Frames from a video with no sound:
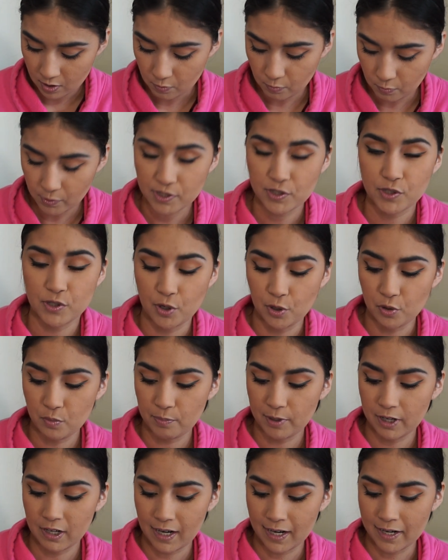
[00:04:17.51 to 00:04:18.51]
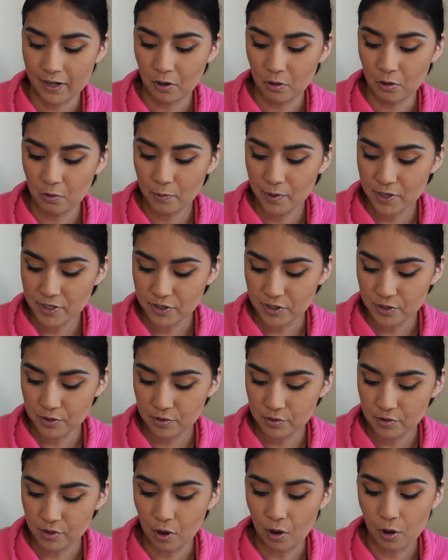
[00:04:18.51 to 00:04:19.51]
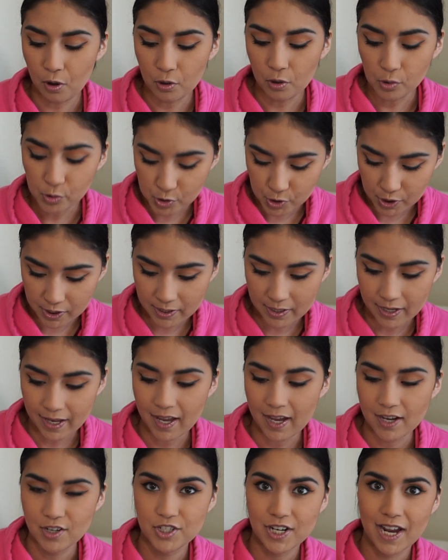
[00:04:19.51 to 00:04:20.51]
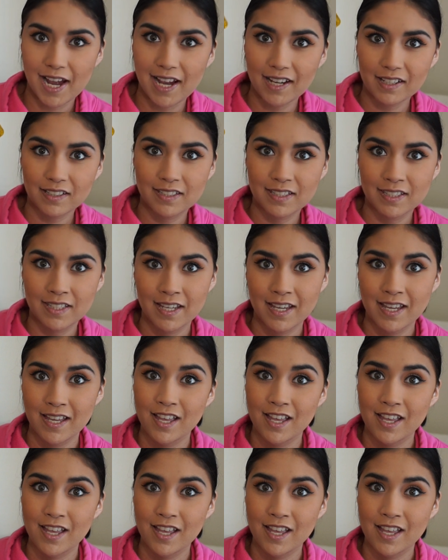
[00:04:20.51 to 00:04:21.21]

What soap? And I always use Ultra Ajax.